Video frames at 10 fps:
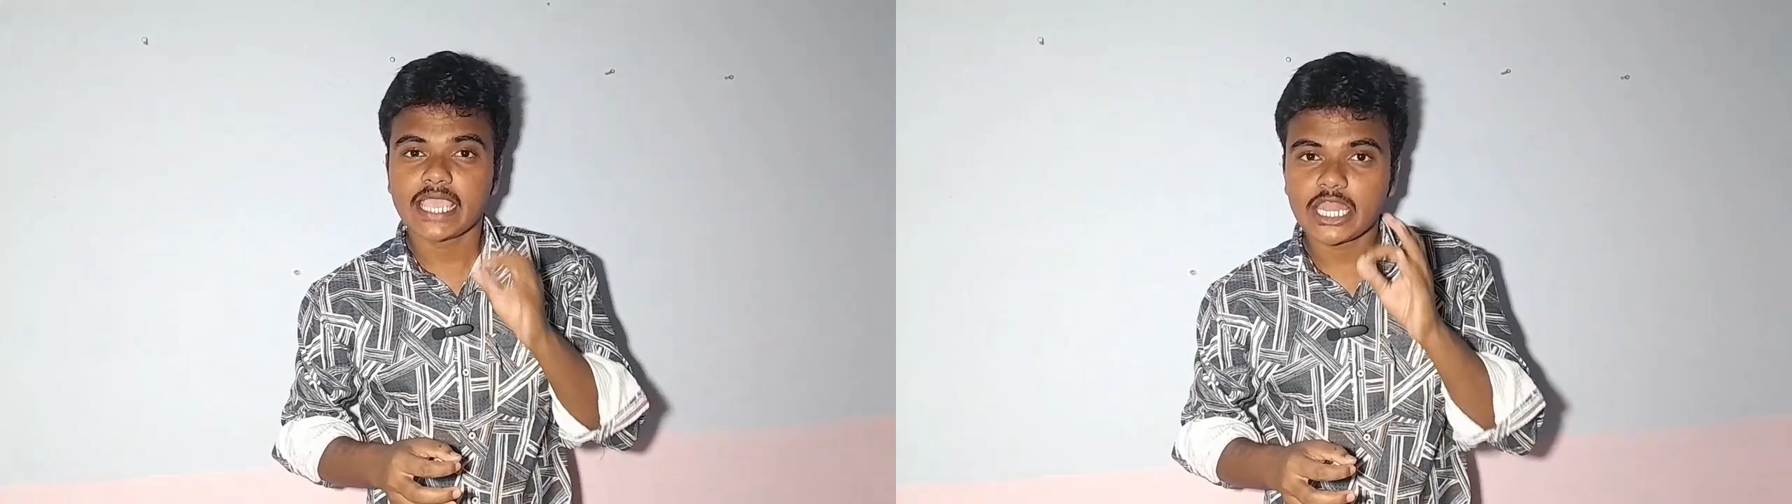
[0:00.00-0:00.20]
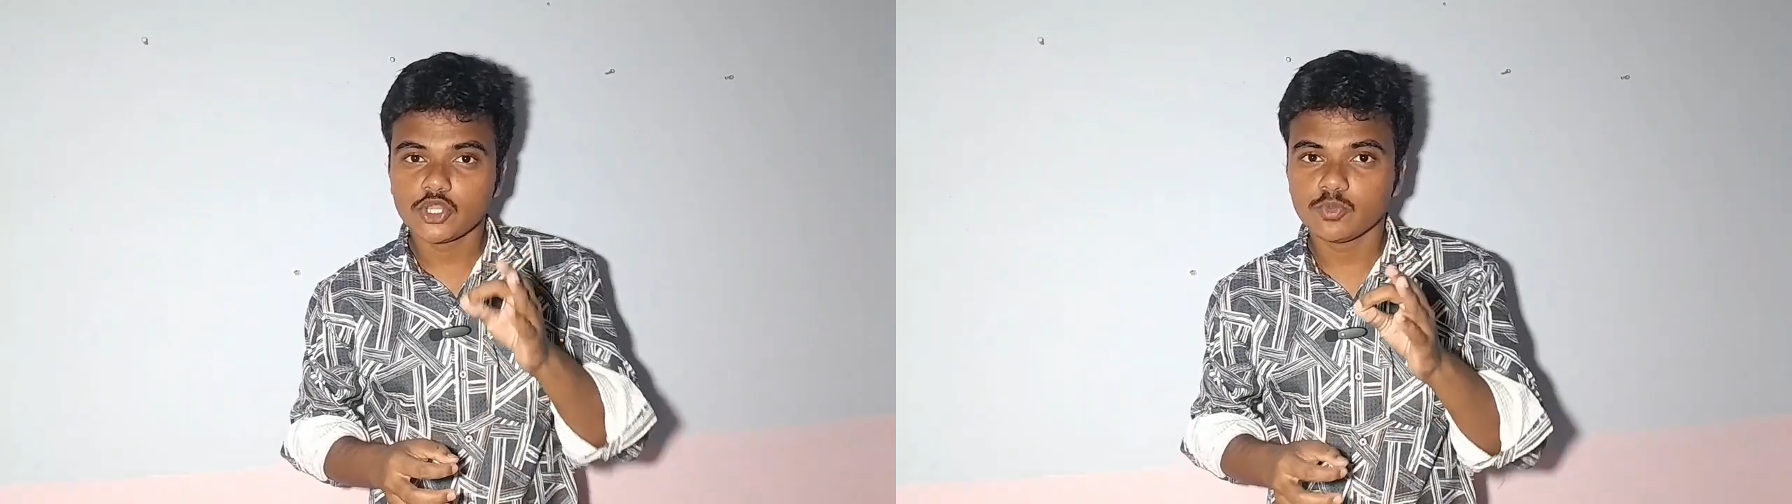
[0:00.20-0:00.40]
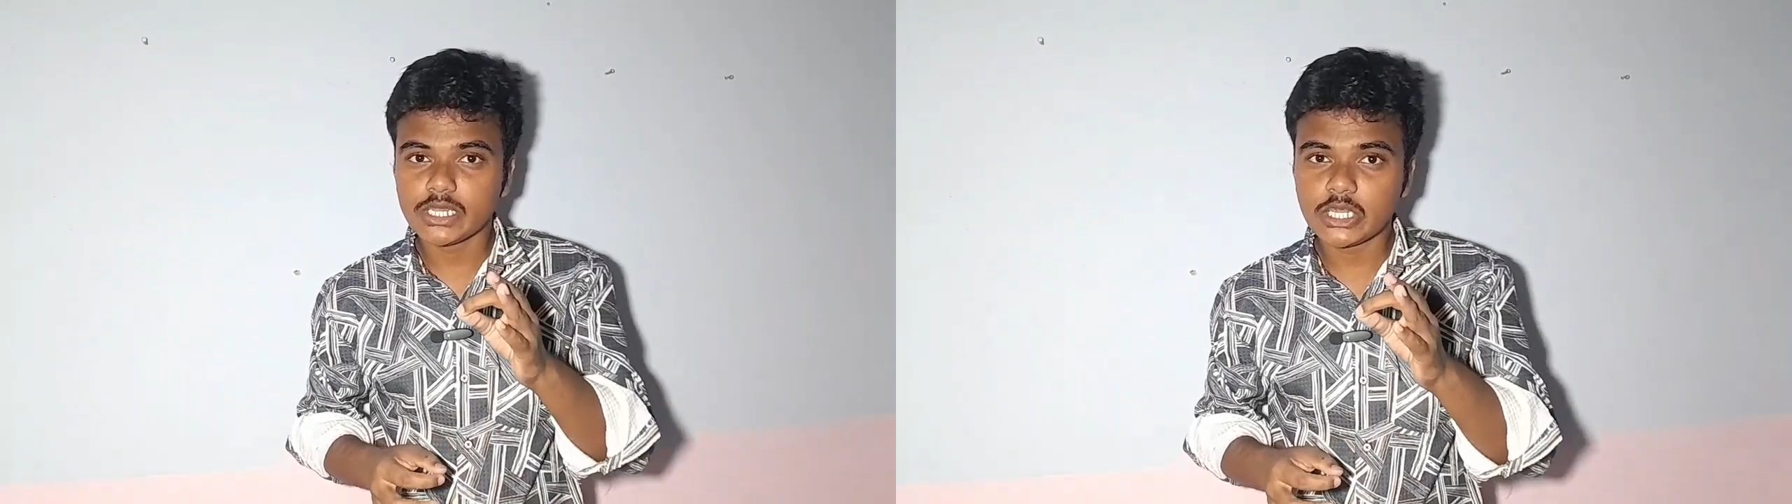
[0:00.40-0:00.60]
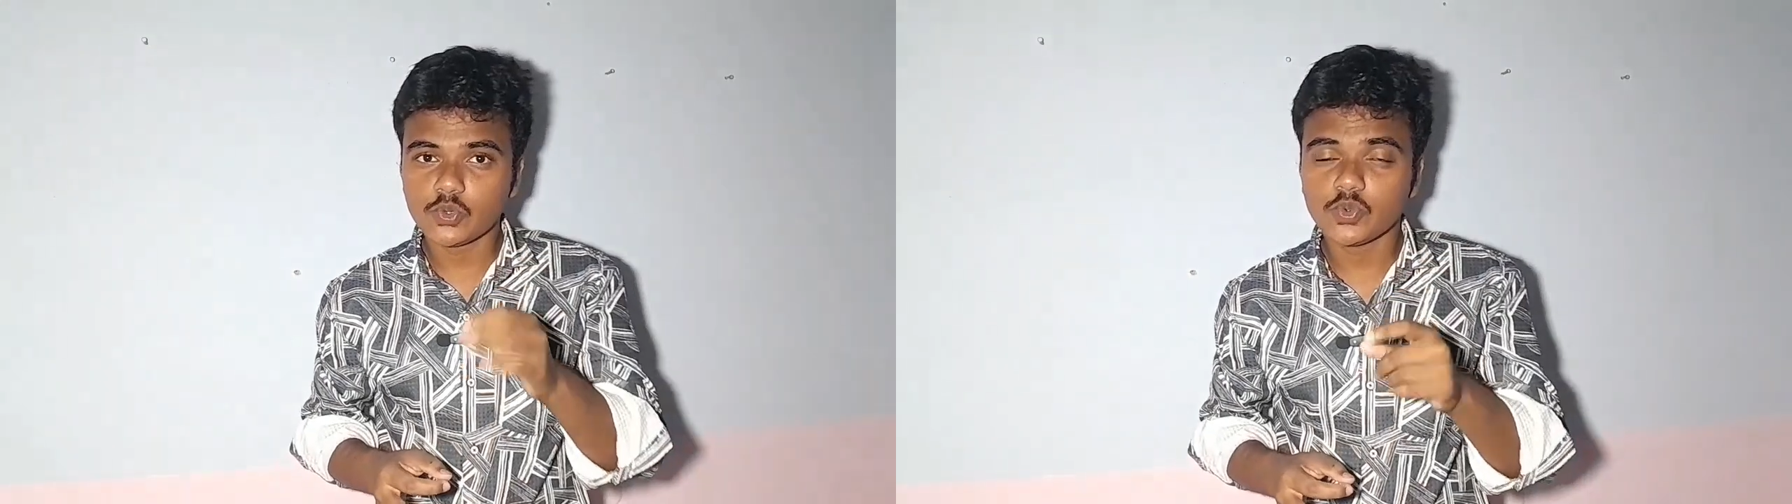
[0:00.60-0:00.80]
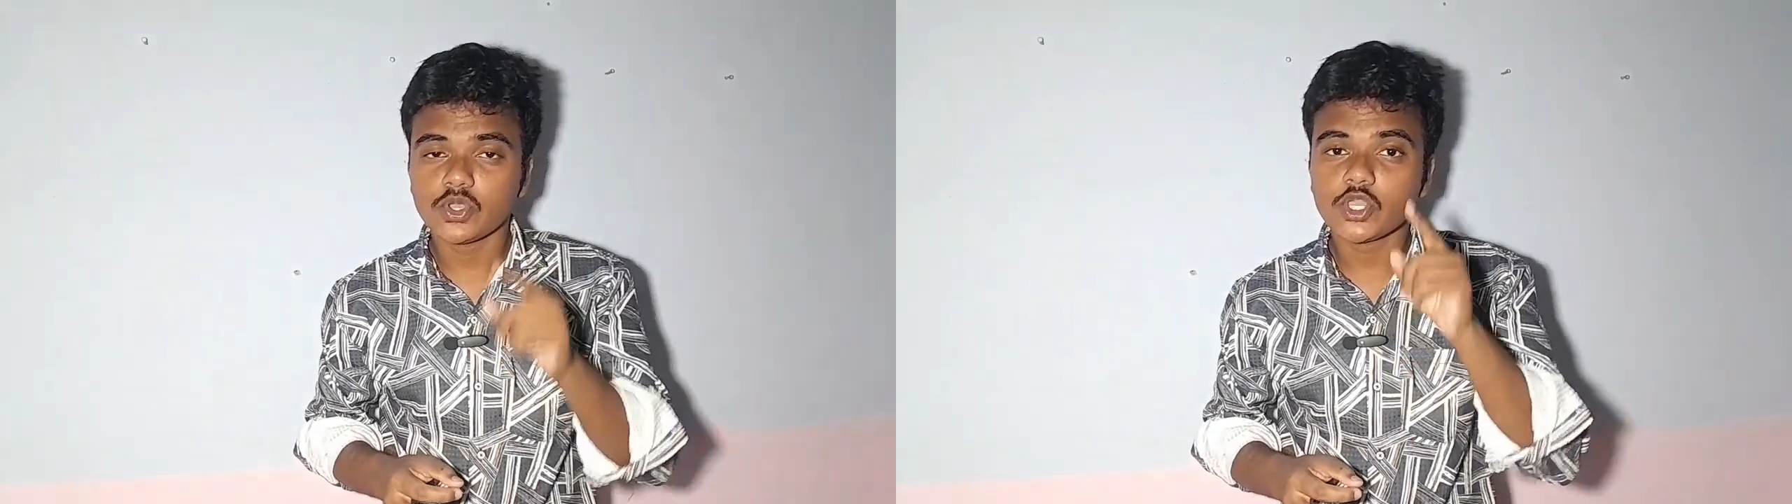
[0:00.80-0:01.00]
Can you
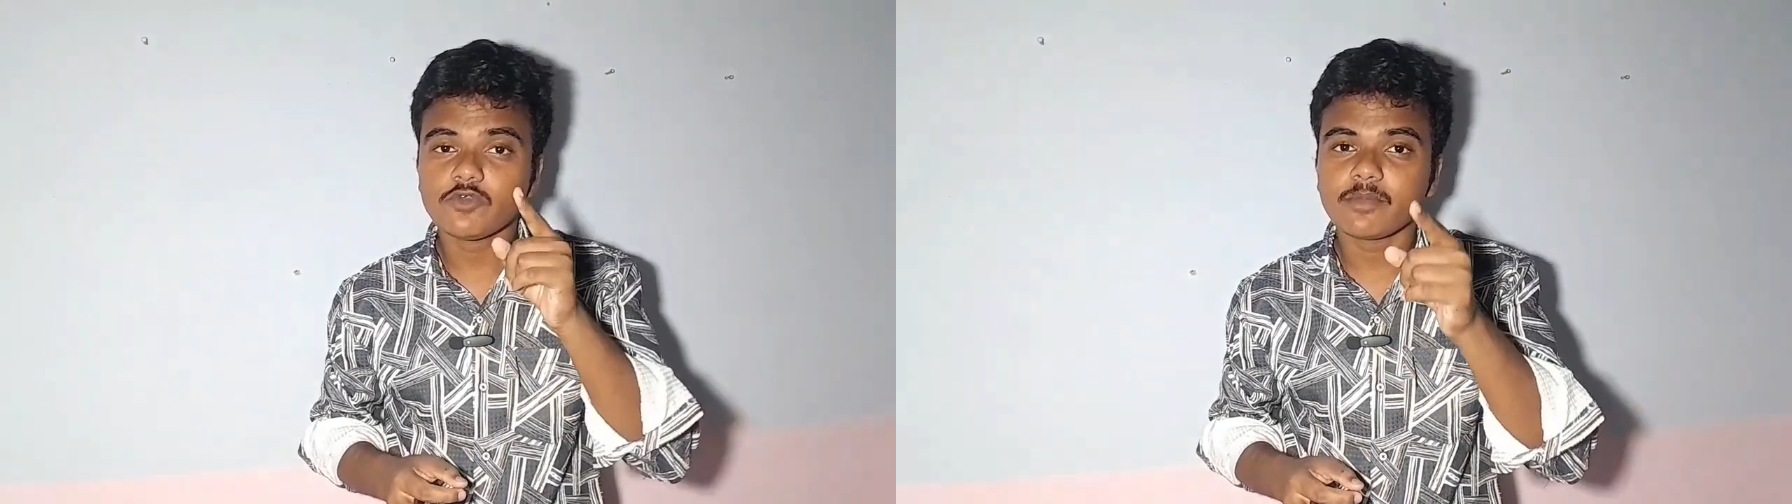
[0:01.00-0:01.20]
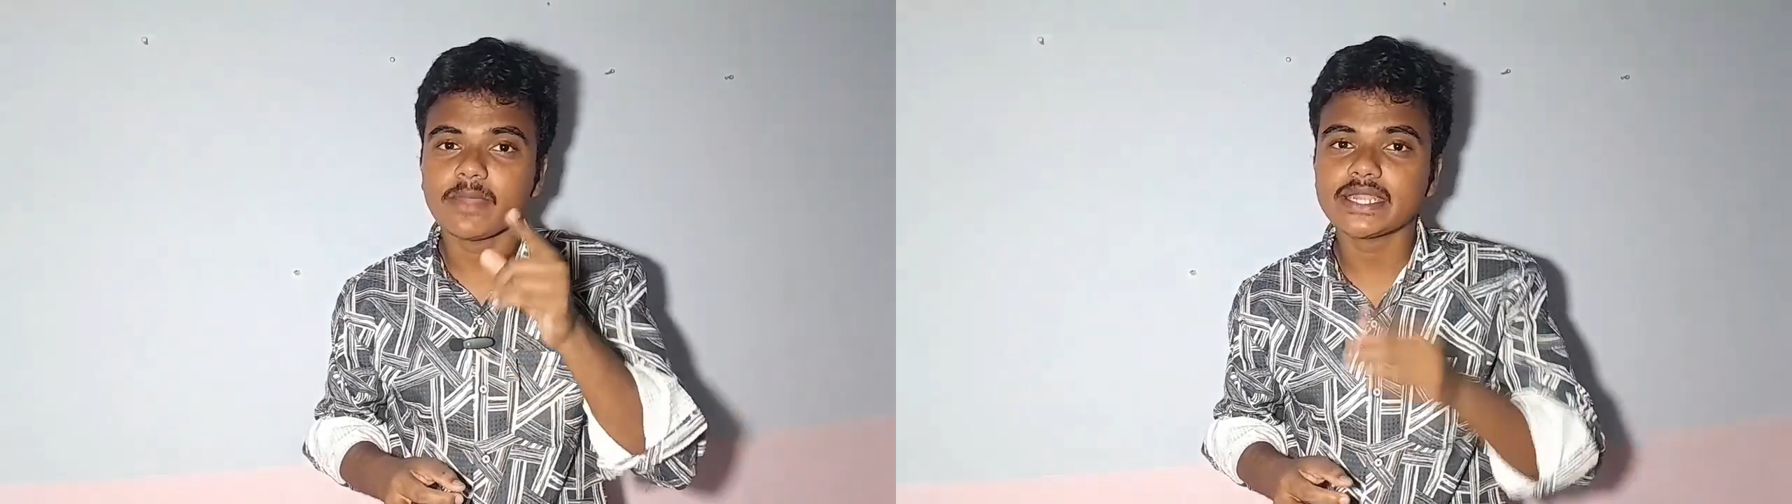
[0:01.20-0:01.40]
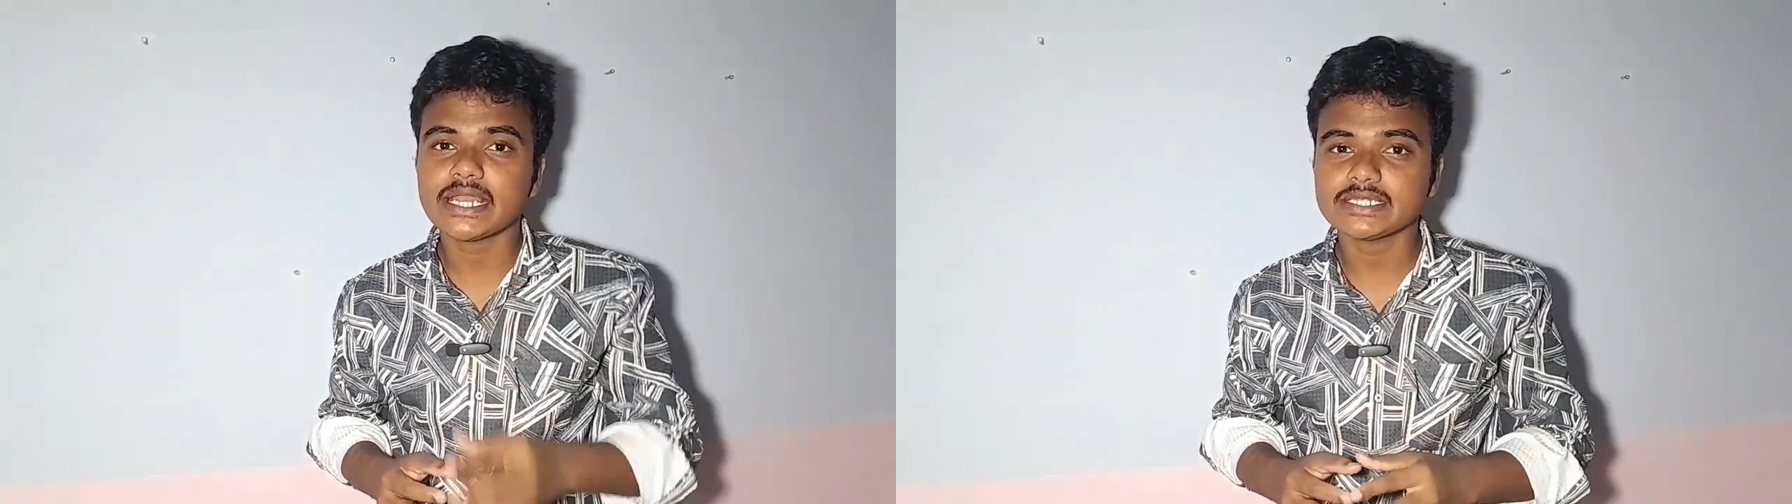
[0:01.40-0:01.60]
believe your mental